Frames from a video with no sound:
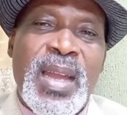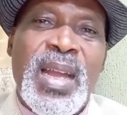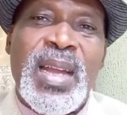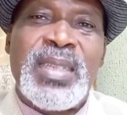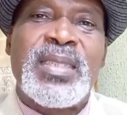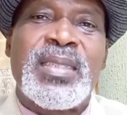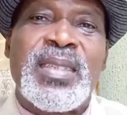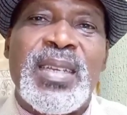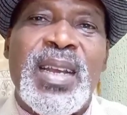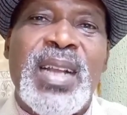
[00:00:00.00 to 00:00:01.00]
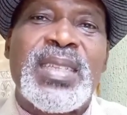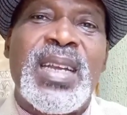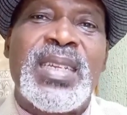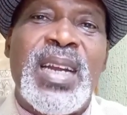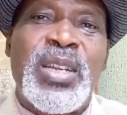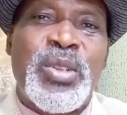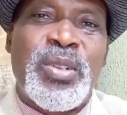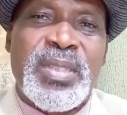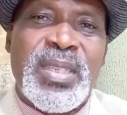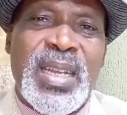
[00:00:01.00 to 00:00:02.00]
And as an
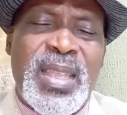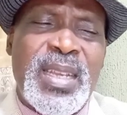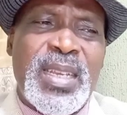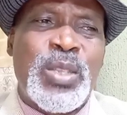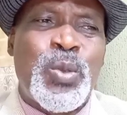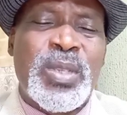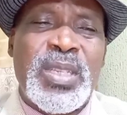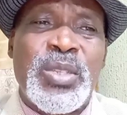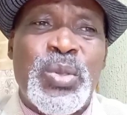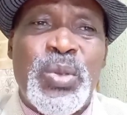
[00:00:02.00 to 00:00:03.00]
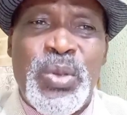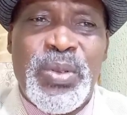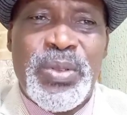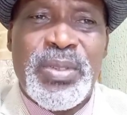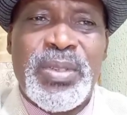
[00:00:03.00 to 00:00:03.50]
adult, I think it was in school,